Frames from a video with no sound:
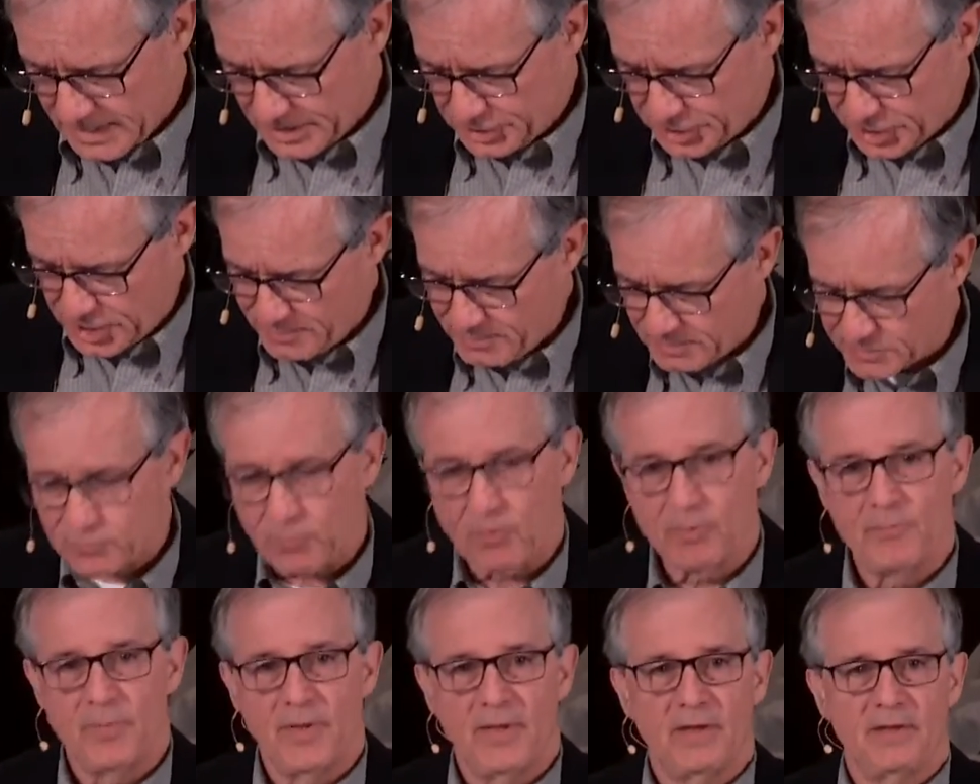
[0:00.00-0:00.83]
Sheba's
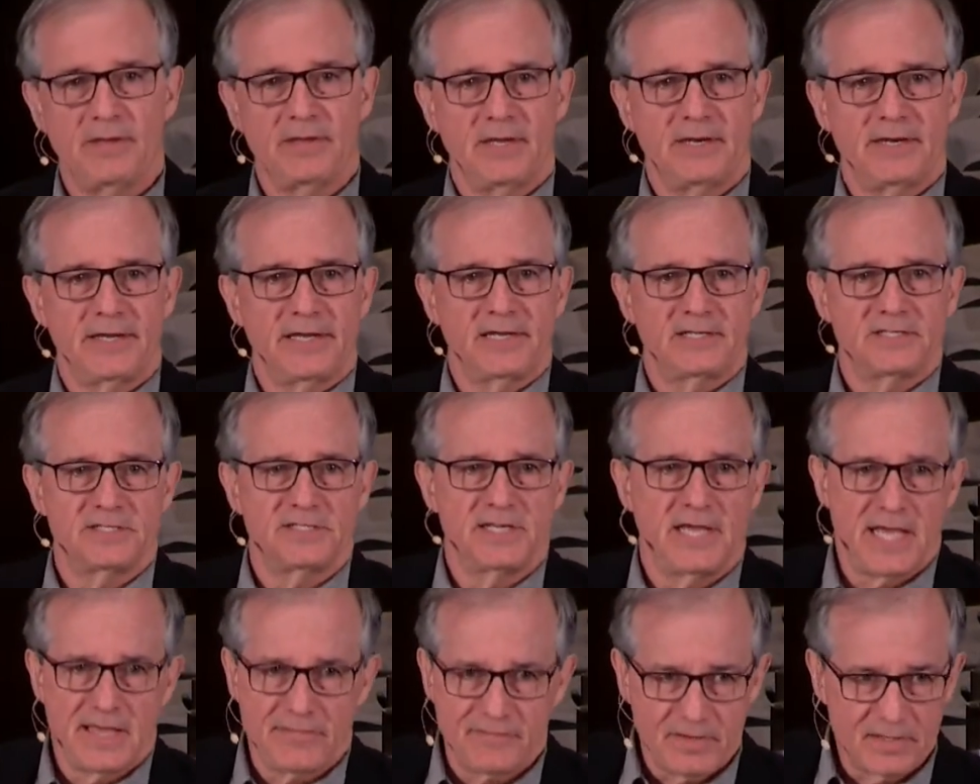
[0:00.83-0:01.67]
rebellion
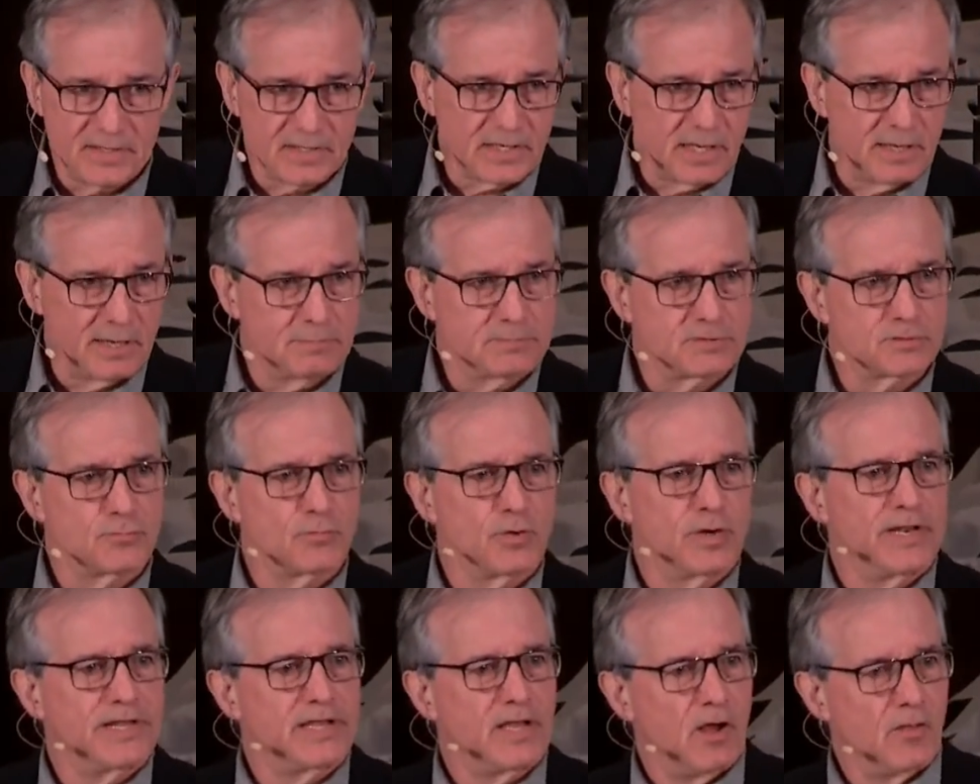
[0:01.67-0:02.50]
against David comes
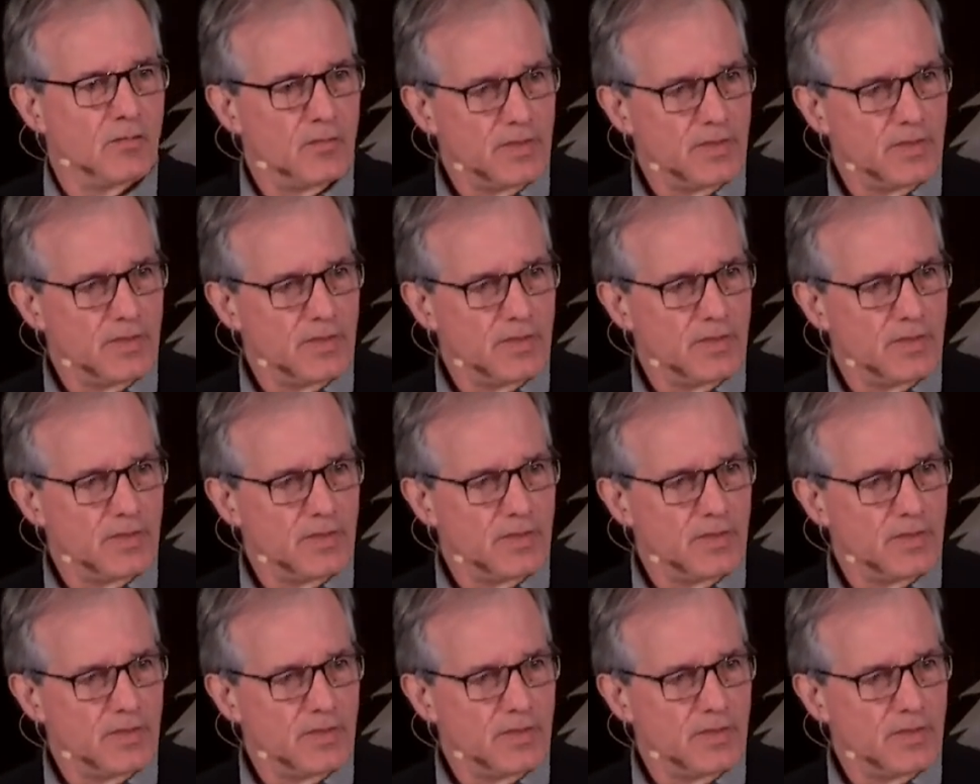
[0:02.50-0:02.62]
really